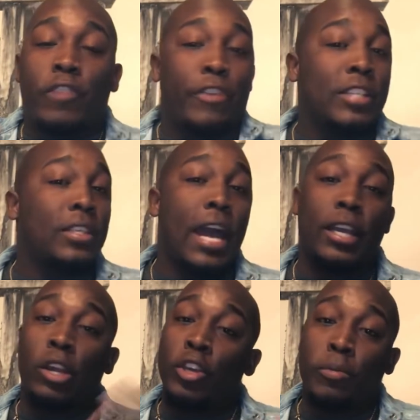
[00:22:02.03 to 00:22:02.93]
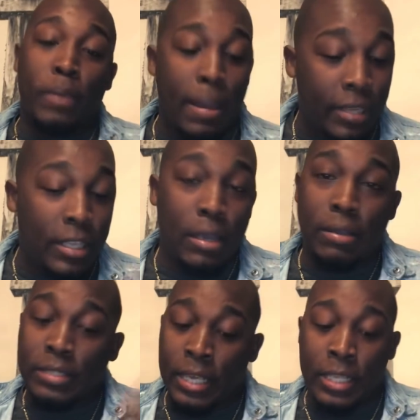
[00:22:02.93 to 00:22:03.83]
And Reese, I know you probably either
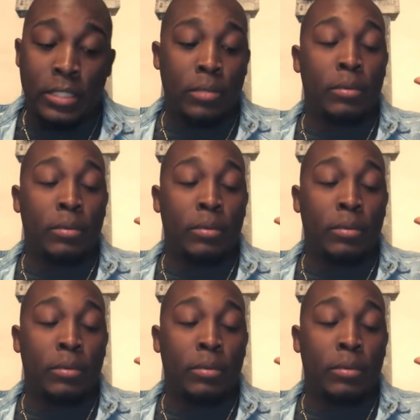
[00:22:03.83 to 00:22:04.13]
gonna text,